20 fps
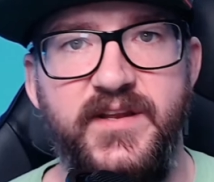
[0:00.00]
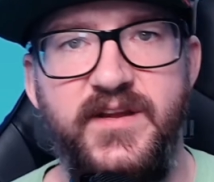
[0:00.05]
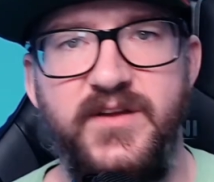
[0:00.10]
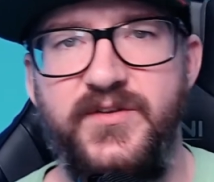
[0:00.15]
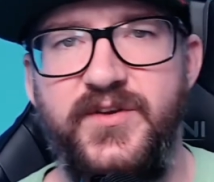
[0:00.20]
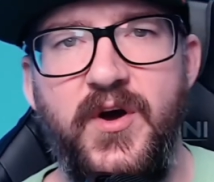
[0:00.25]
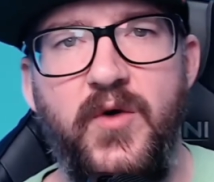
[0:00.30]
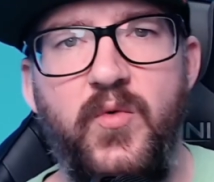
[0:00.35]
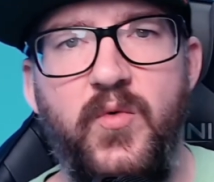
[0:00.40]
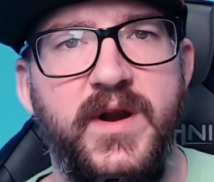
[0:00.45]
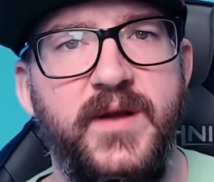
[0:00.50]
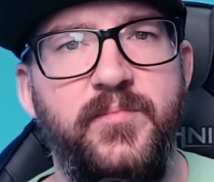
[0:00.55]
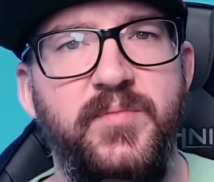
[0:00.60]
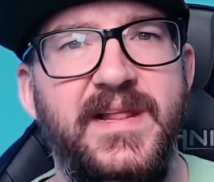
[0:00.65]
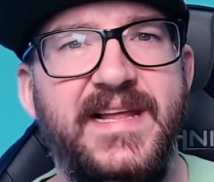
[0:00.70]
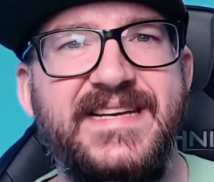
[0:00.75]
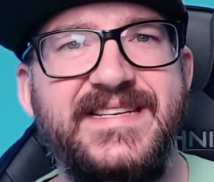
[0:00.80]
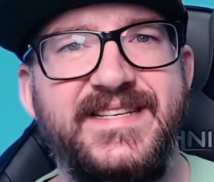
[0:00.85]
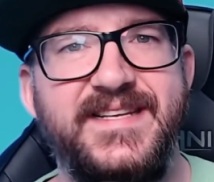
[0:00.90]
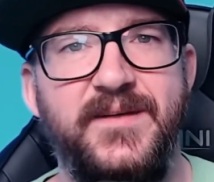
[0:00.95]
don't want to
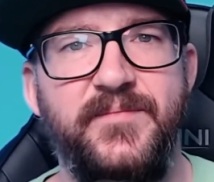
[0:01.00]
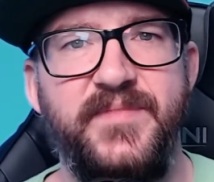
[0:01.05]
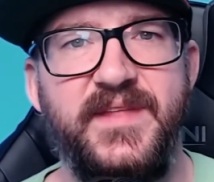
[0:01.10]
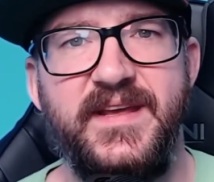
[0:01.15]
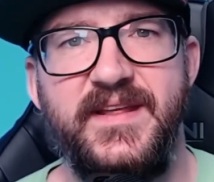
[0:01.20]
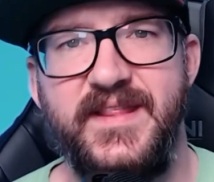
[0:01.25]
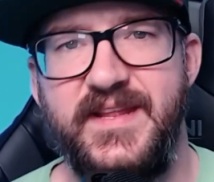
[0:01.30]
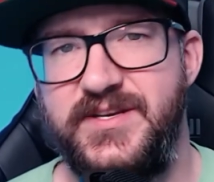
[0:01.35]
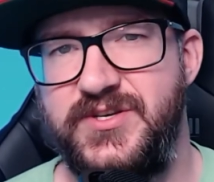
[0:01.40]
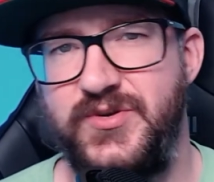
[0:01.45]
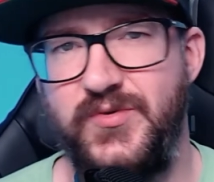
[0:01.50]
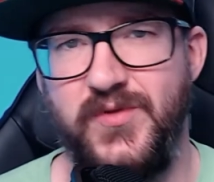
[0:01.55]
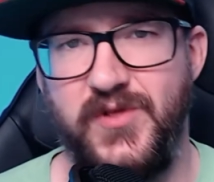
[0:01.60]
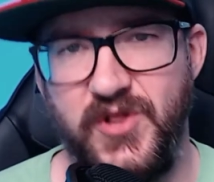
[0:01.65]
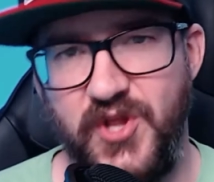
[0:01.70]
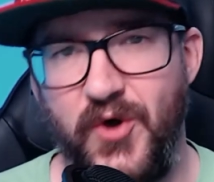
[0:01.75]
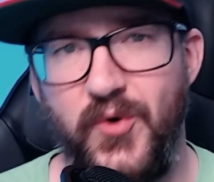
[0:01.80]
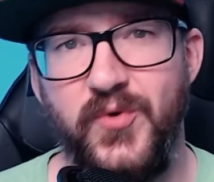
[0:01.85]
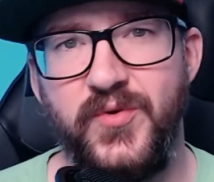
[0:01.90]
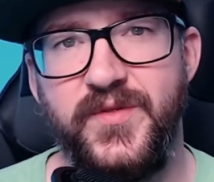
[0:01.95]
play something that you
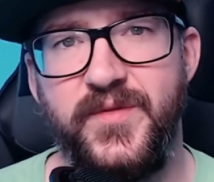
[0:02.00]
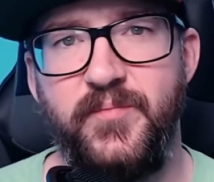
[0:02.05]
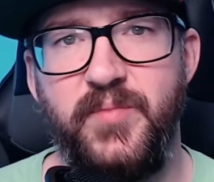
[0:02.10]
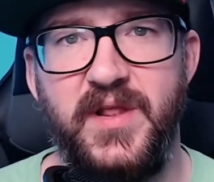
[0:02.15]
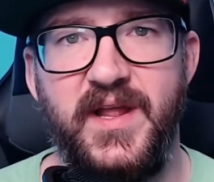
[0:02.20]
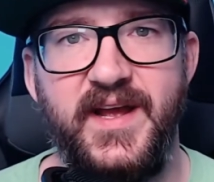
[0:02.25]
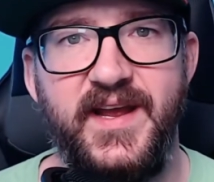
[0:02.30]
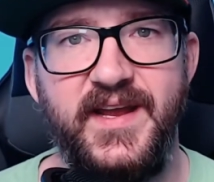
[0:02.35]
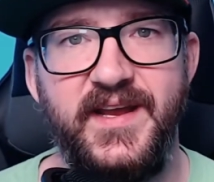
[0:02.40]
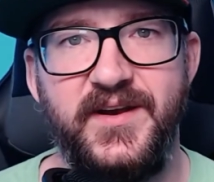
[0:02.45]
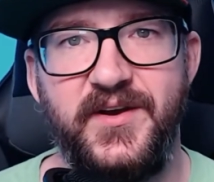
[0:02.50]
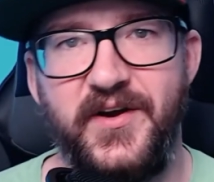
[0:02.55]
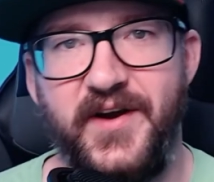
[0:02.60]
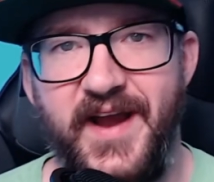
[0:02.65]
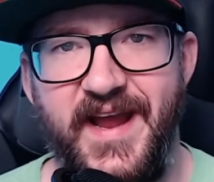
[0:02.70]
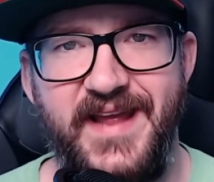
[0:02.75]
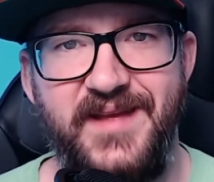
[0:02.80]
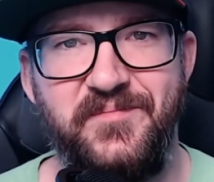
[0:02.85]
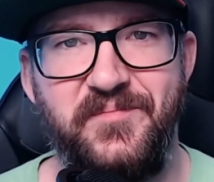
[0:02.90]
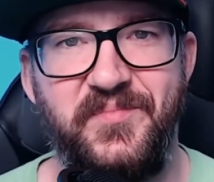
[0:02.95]
loathe playing or
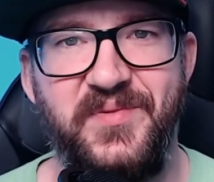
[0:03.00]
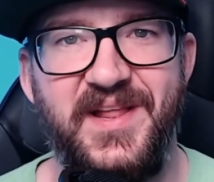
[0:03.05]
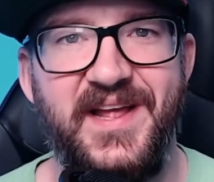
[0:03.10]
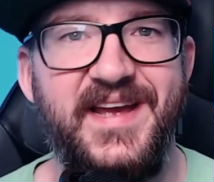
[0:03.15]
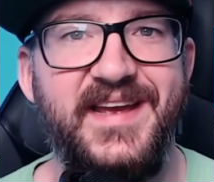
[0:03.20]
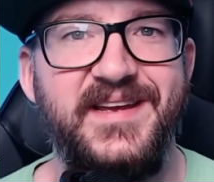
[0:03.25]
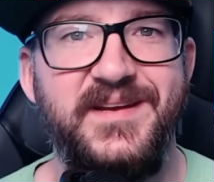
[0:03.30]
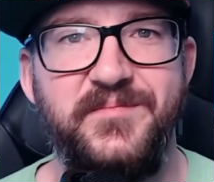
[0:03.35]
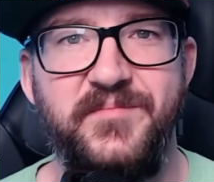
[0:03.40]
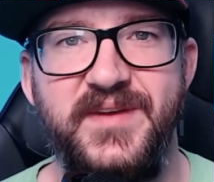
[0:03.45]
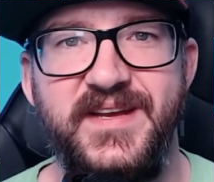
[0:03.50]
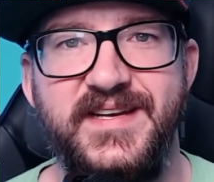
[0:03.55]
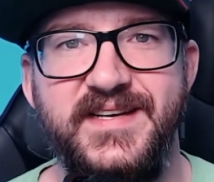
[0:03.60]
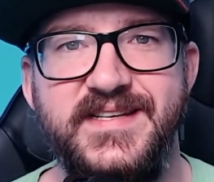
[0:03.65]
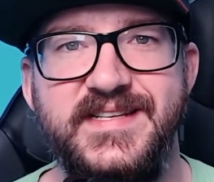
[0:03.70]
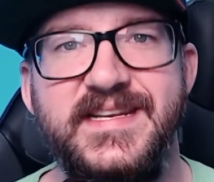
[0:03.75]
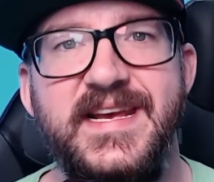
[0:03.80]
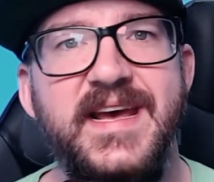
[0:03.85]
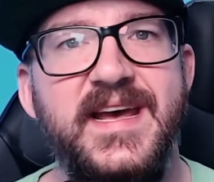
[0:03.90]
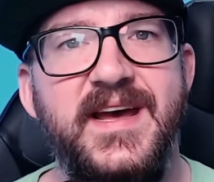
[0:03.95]
hate playing,
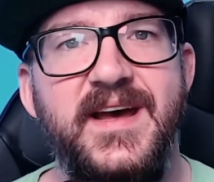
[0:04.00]
because